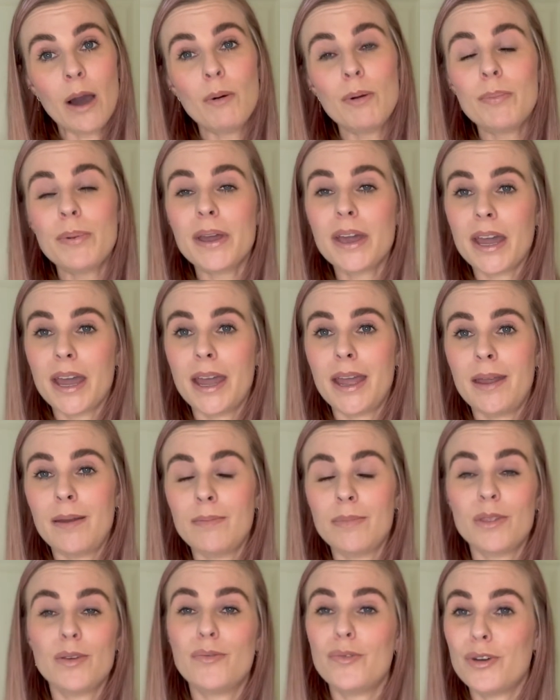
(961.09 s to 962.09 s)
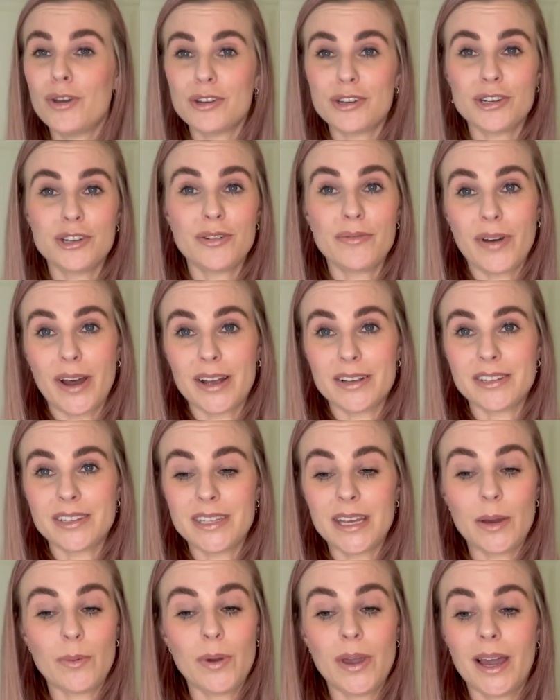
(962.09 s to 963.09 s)
we became the version of us
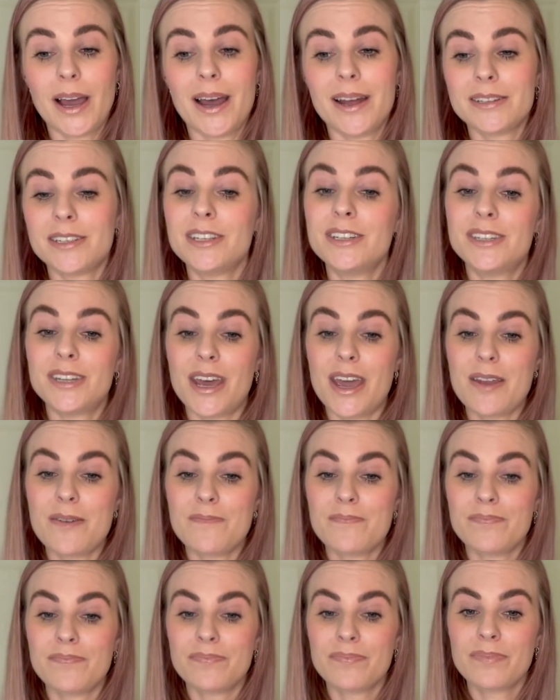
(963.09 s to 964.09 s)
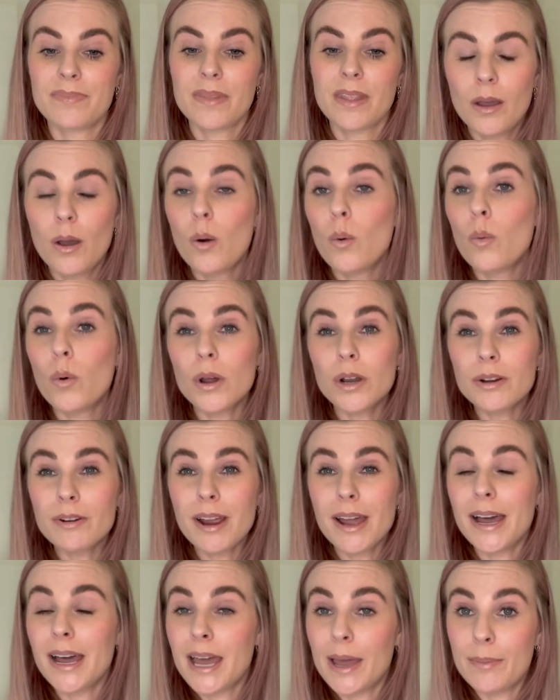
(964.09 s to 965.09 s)
that we are today. What are
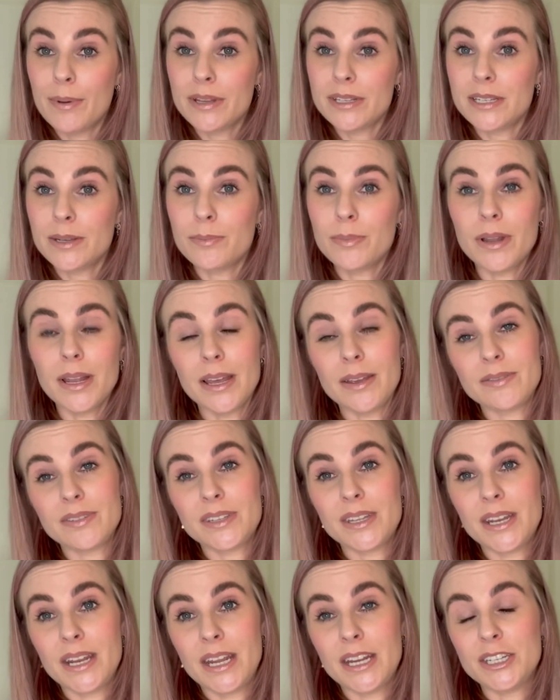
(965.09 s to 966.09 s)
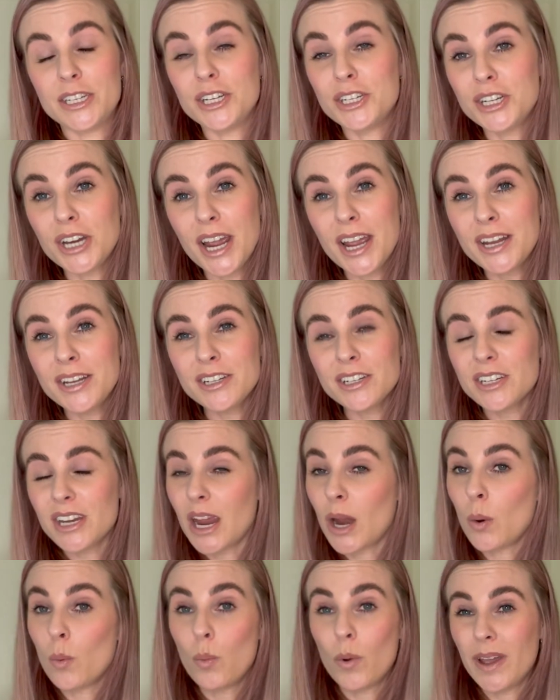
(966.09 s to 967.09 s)
our habits and beliefs that need to change,
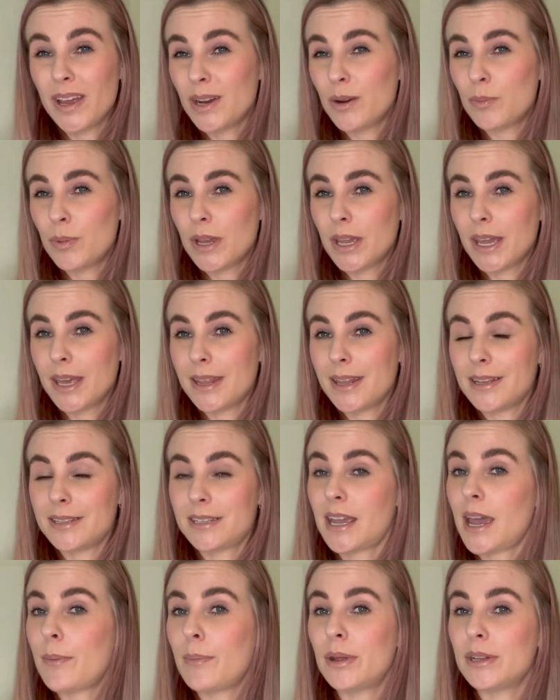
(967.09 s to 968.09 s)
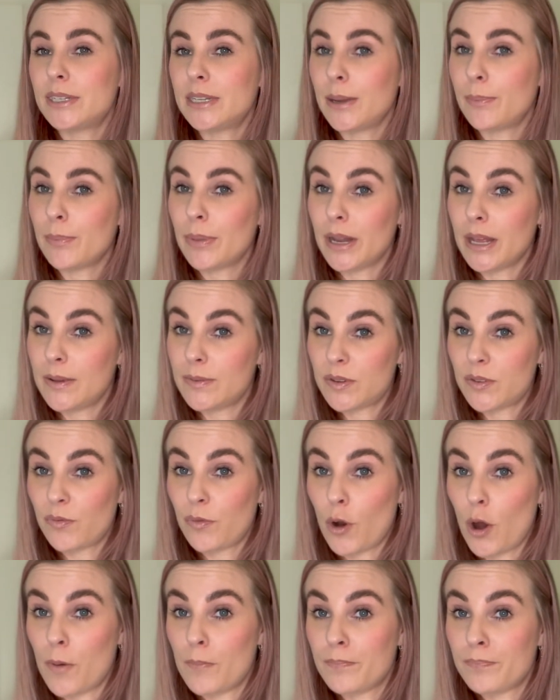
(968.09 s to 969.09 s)
and where did we get these habits and beliefs
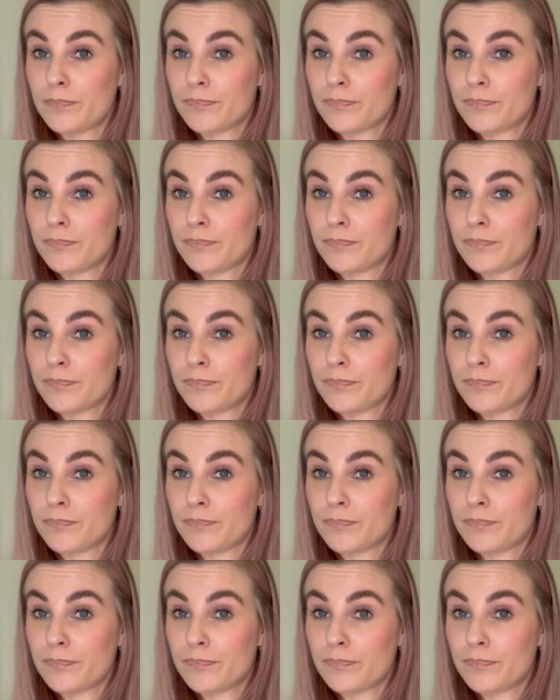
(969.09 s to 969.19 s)
from?